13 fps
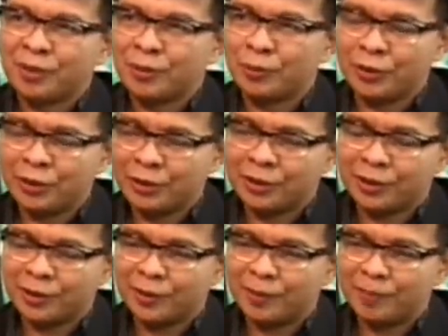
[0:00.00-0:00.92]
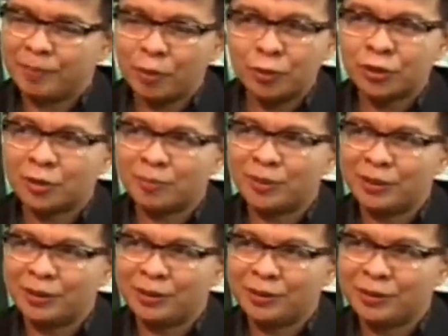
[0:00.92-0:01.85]
wherein most of
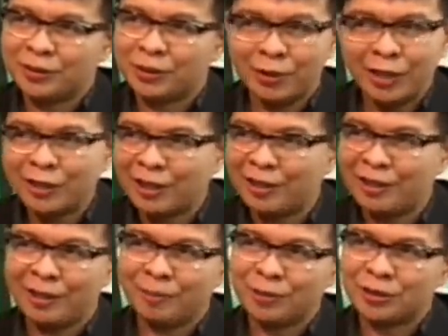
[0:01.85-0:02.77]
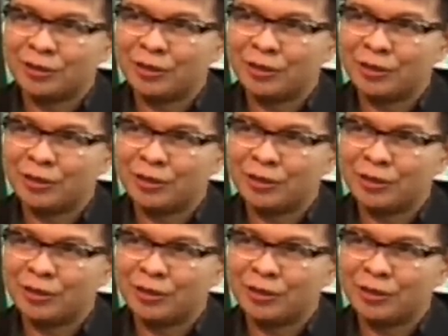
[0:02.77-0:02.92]
the radical lefts,